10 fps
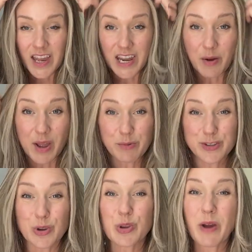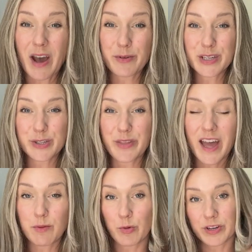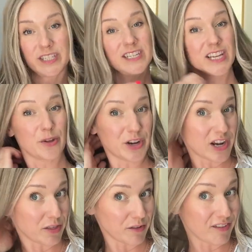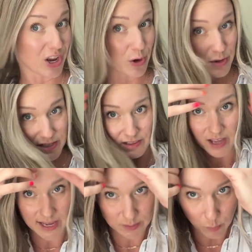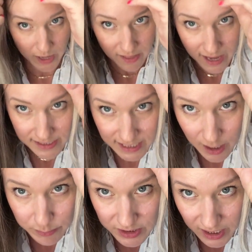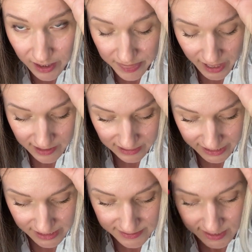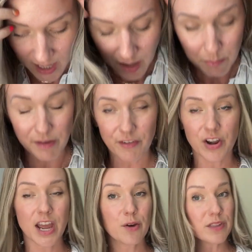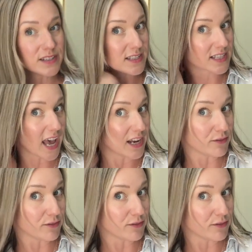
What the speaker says: Now I will show you how to do that in more detail in another video, as well as how to cut that lace. But for now, this is kind